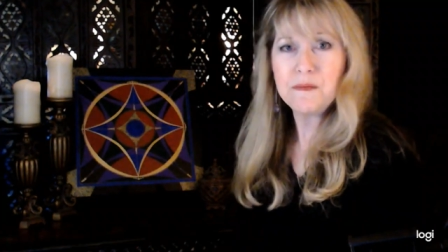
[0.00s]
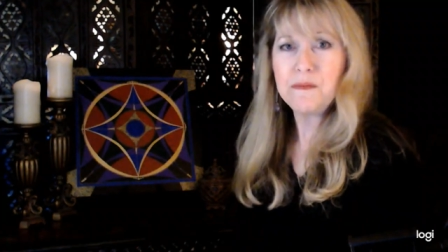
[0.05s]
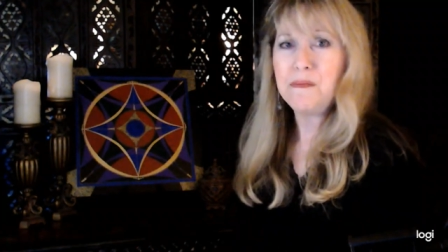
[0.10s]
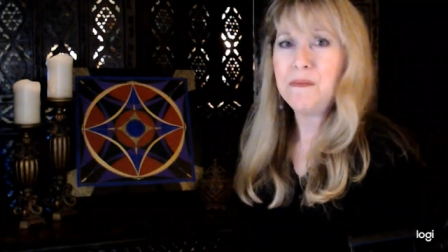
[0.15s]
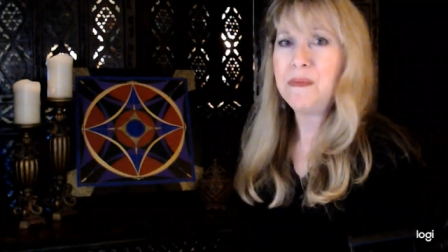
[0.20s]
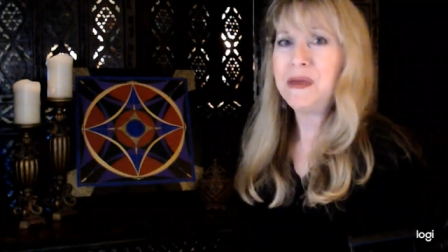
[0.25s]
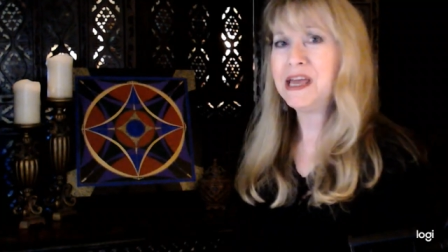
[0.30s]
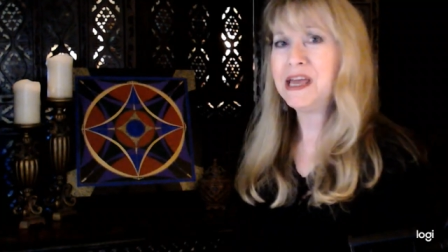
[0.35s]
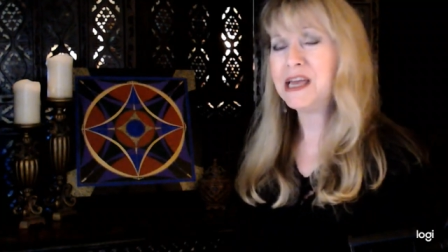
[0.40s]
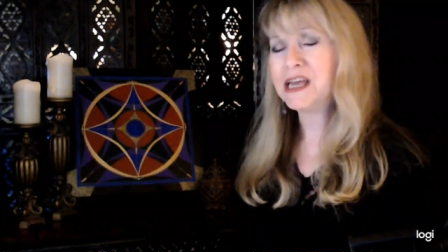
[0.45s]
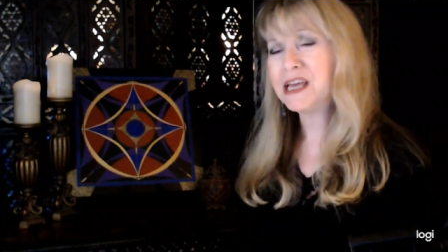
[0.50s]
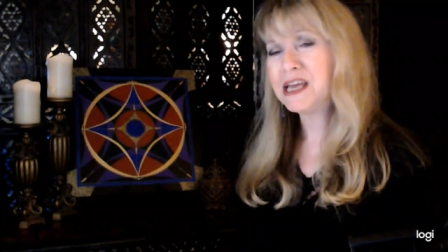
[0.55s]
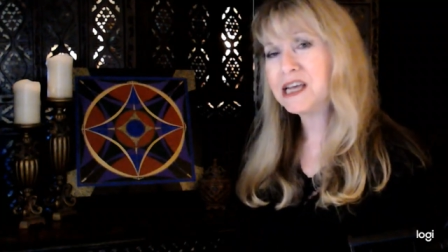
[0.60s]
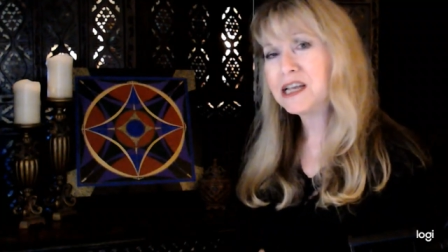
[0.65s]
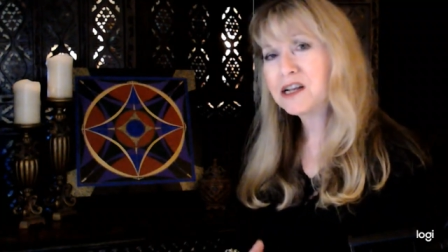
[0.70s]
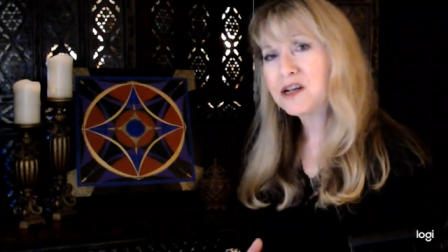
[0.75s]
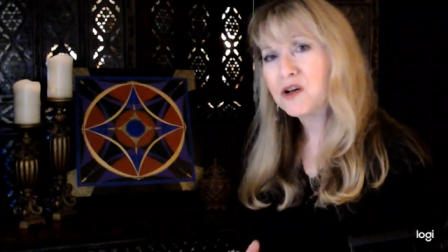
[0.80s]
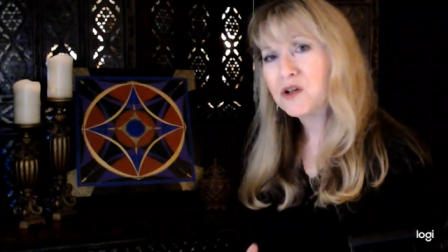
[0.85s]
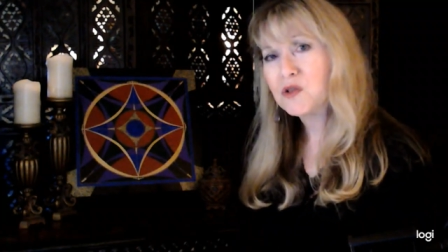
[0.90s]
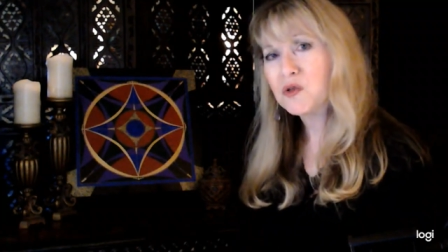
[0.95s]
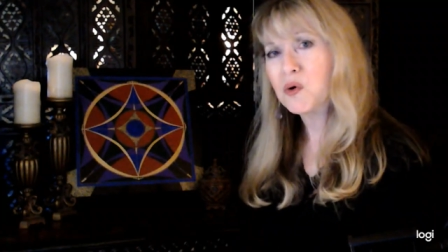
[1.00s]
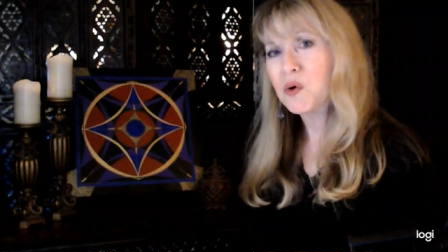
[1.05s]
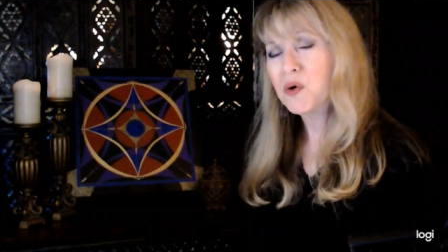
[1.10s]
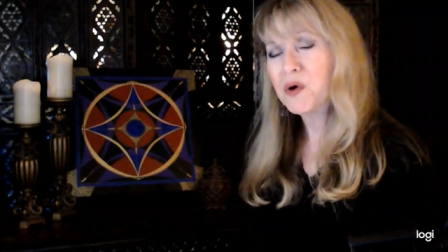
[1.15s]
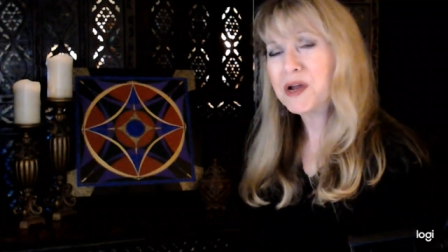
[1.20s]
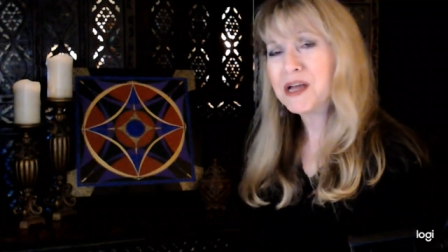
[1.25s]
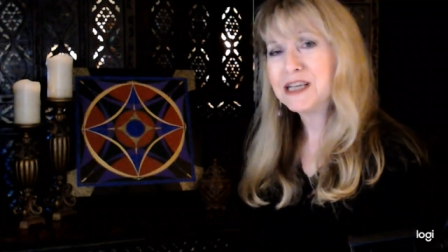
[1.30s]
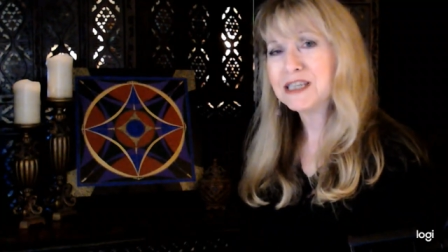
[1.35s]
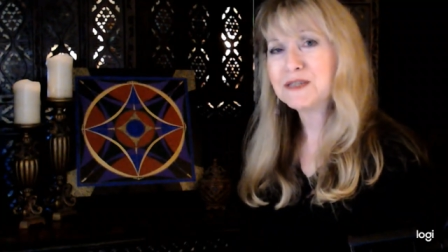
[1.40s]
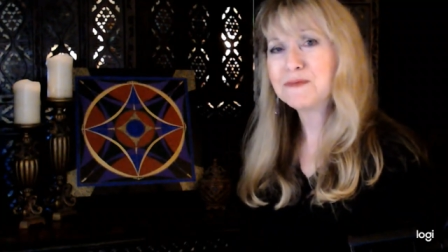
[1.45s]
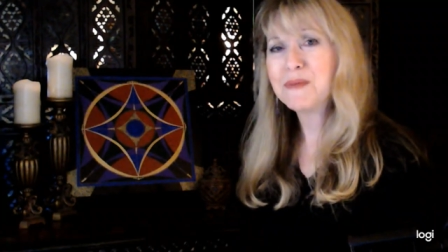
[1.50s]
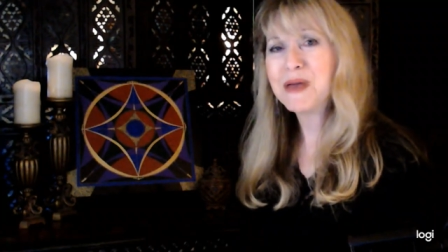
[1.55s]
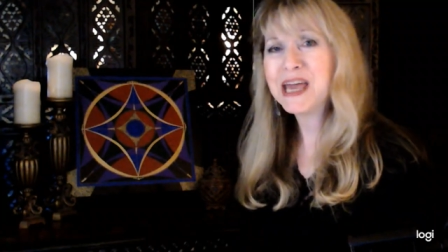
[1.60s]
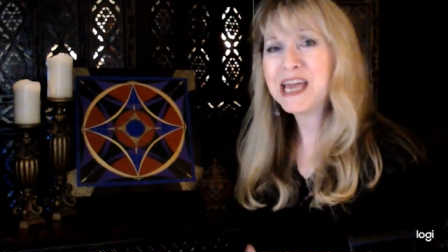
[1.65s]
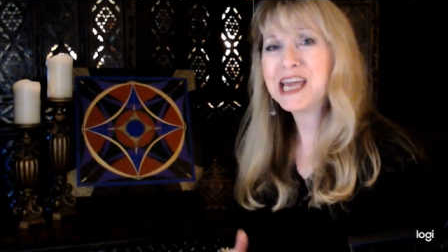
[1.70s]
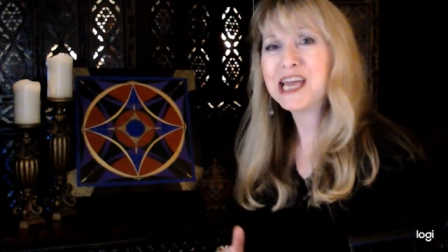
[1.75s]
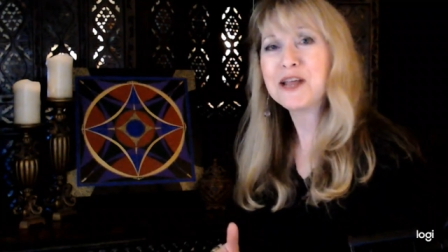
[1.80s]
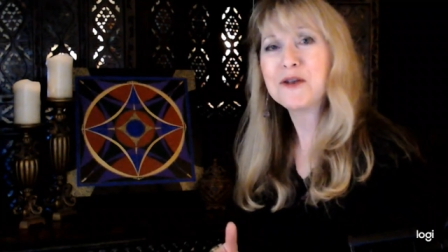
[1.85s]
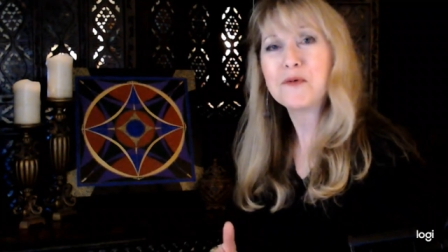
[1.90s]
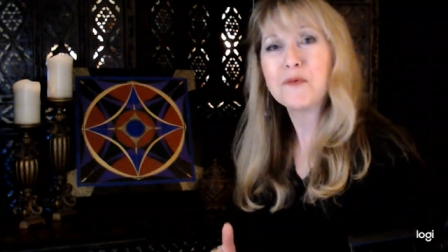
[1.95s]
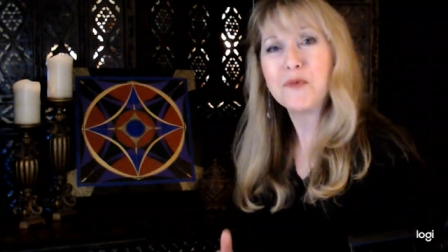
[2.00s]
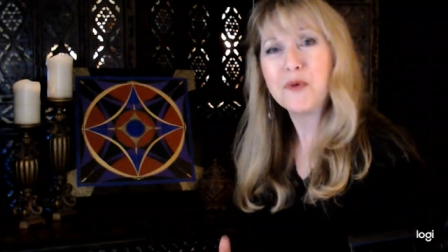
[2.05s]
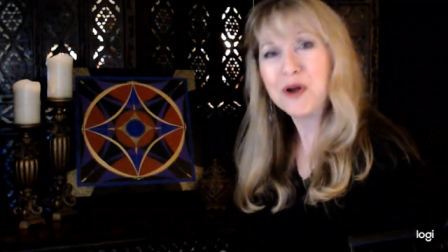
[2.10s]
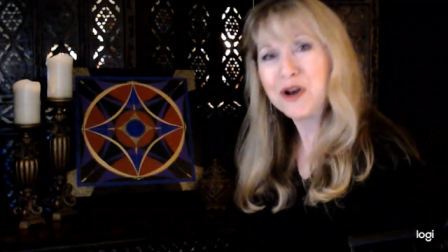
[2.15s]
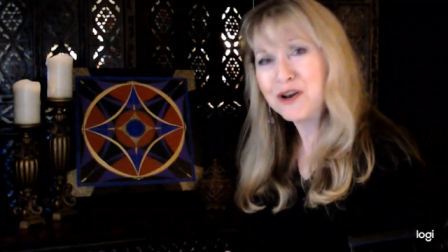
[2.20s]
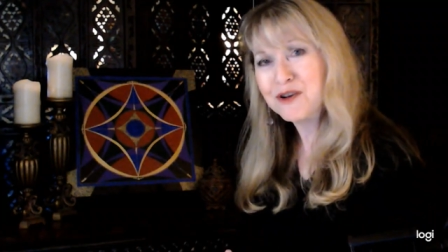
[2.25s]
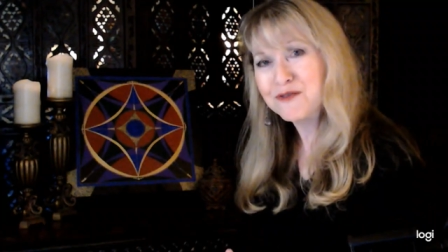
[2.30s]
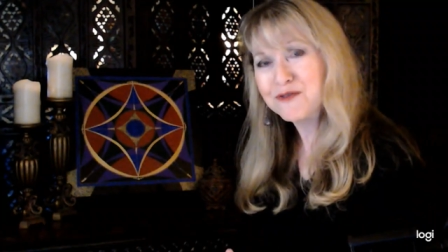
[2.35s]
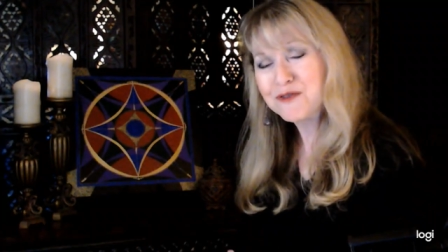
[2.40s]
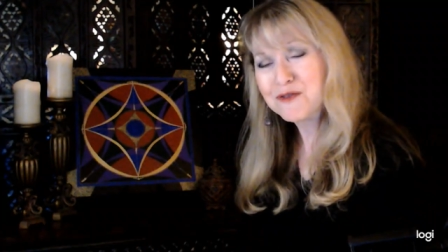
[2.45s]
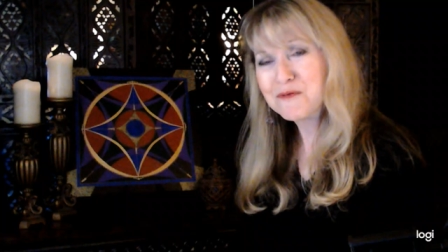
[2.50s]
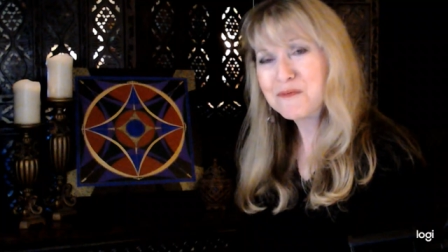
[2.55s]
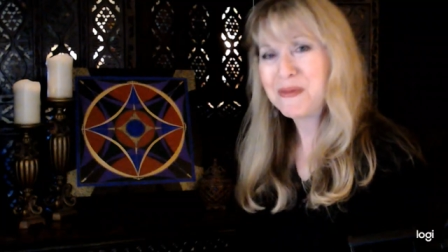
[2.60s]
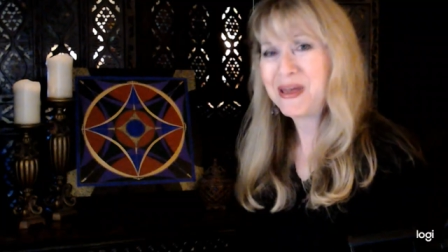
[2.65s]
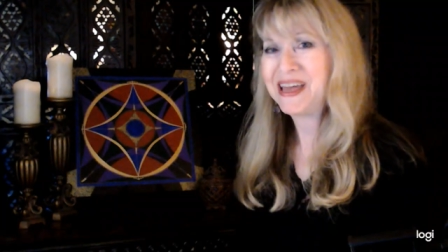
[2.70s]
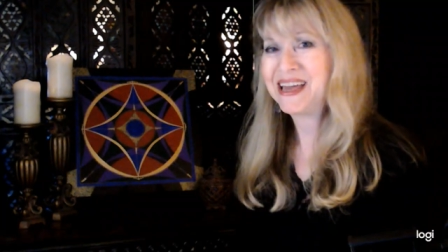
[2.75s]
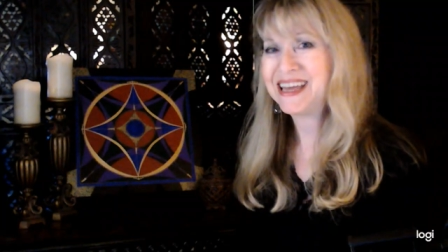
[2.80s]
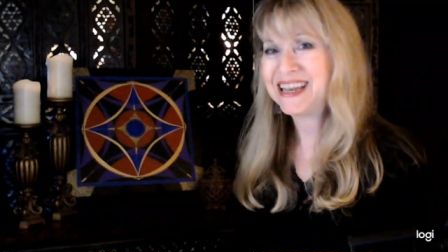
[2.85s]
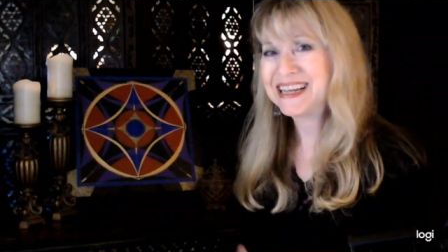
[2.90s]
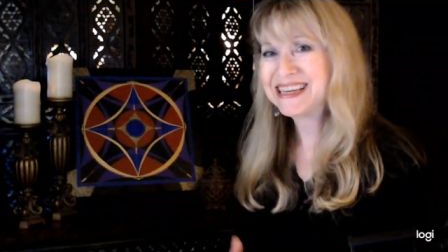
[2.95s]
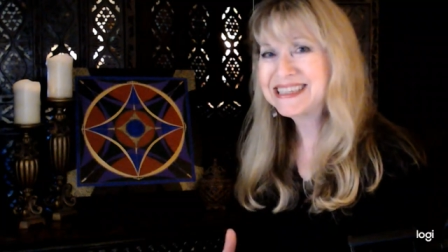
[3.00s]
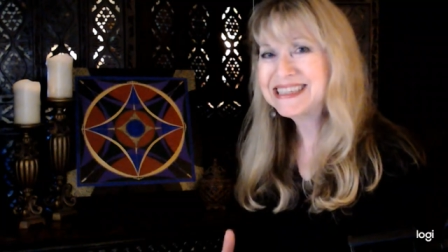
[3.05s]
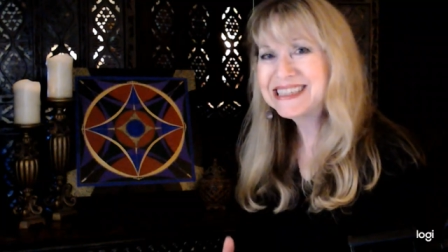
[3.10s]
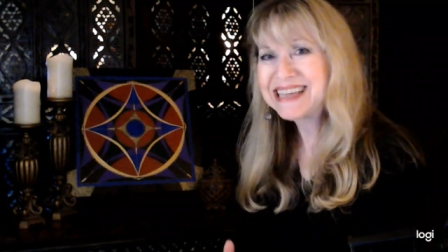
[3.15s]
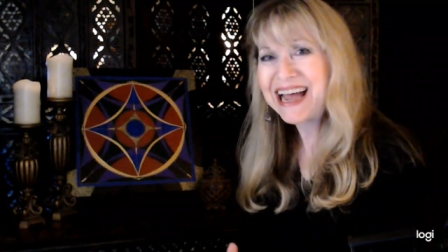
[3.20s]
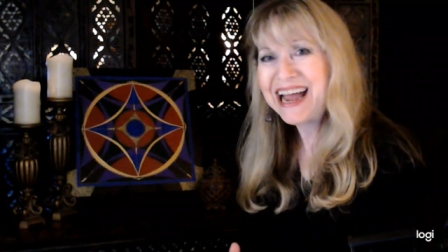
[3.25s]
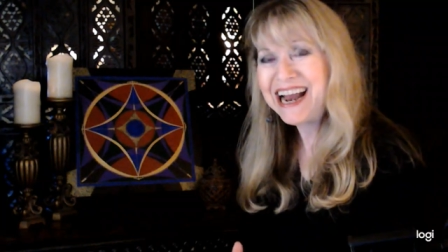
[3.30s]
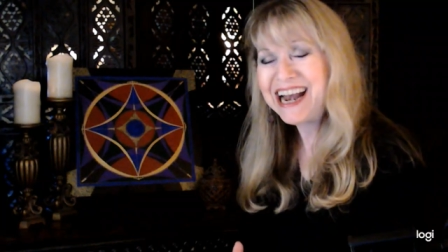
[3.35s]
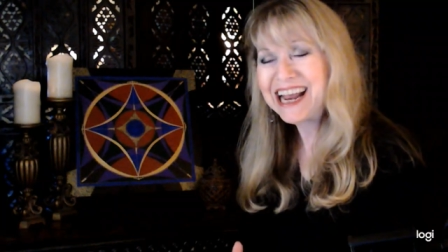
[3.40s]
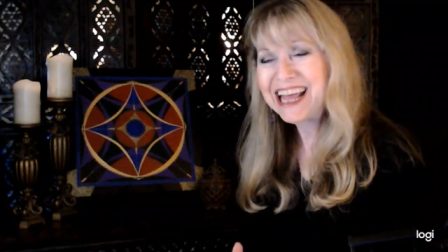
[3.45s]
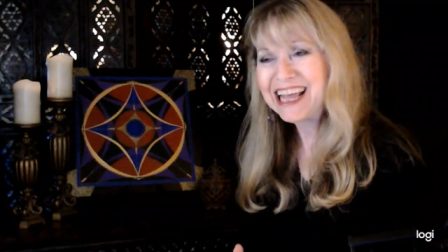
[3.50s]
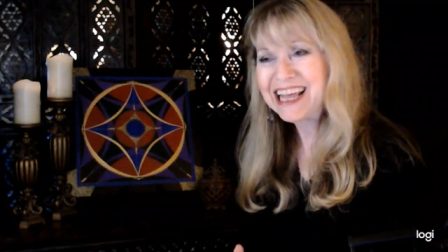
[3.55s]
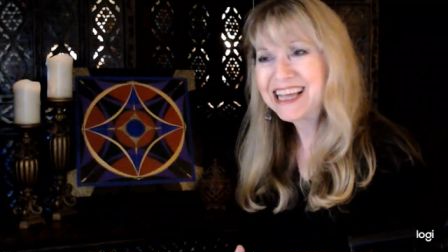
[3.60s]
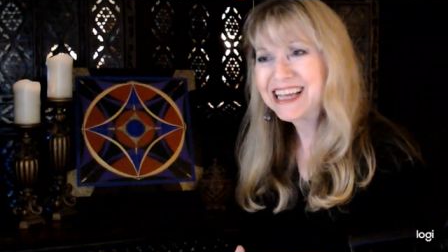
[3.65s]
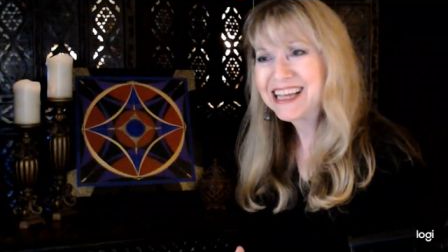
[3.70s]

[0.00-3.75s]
Make it glorious. Make it wonderful. Make it exciting.